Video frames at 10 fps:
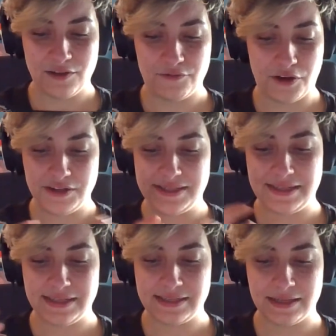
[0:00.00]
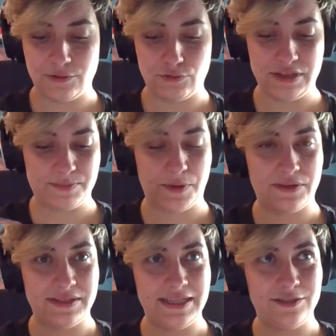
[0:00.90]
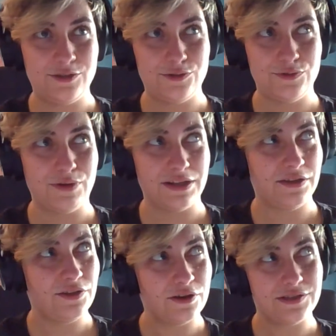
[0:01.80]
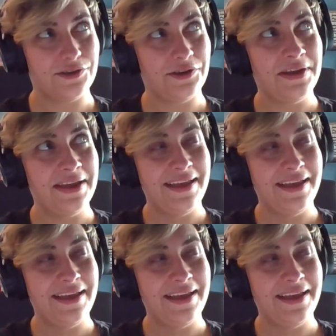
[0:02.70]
voices responding to one another.